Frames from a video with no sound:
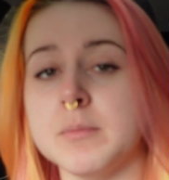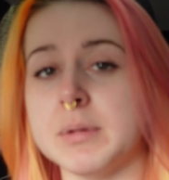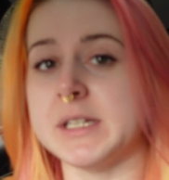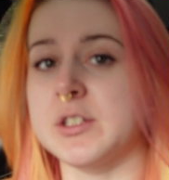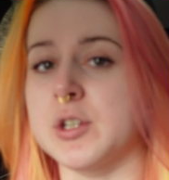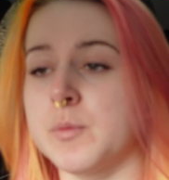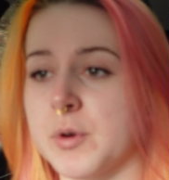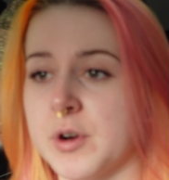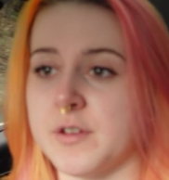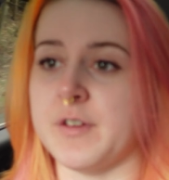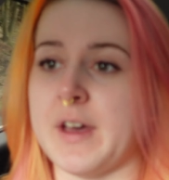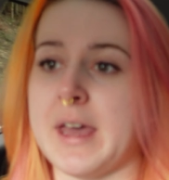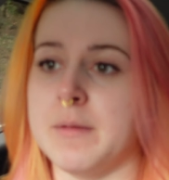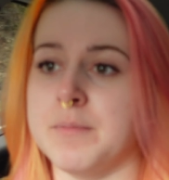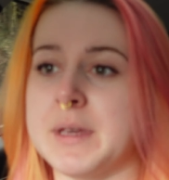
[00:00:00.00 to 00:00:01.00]
Please don't worry
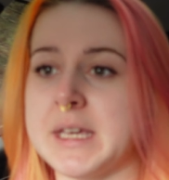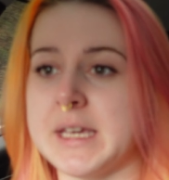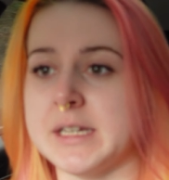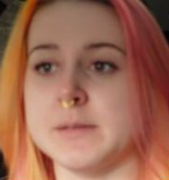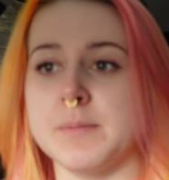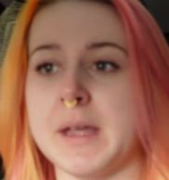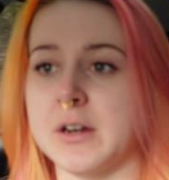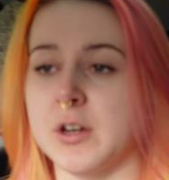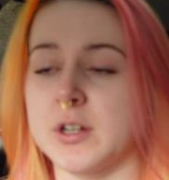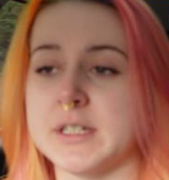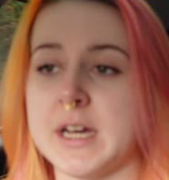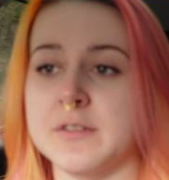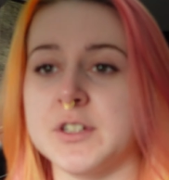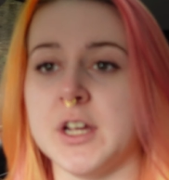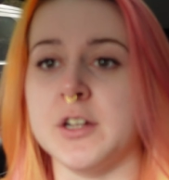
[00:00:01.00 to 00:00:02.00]
for him, he is being
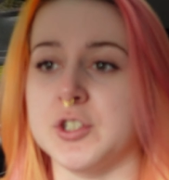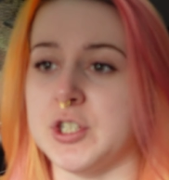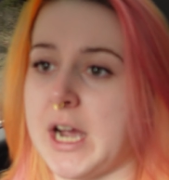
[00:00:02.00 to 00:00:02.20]
looked after.